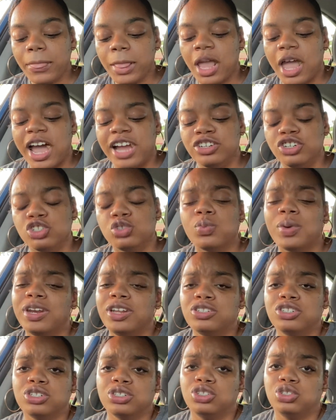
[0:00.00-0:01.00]
I just
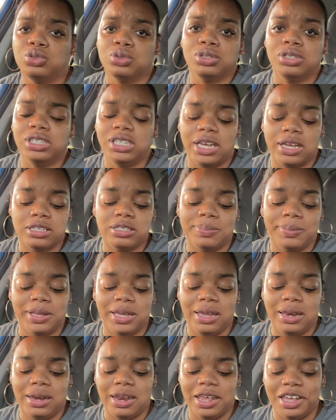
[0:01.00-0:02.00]
wanted to truly
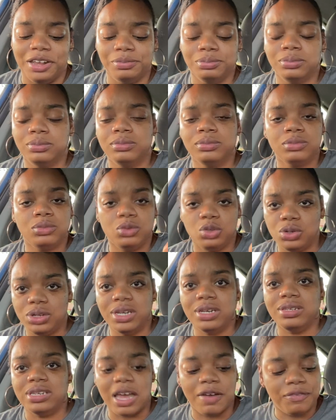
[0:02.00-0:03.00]
explain that you
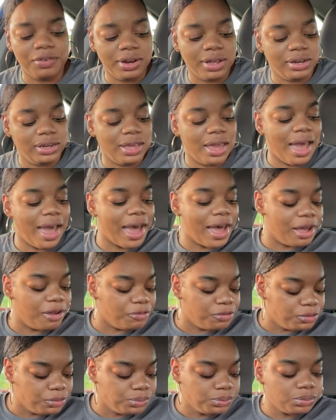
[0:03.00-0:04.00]
can definitely have
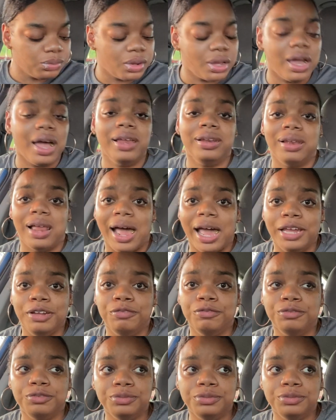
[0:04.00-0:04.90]
a life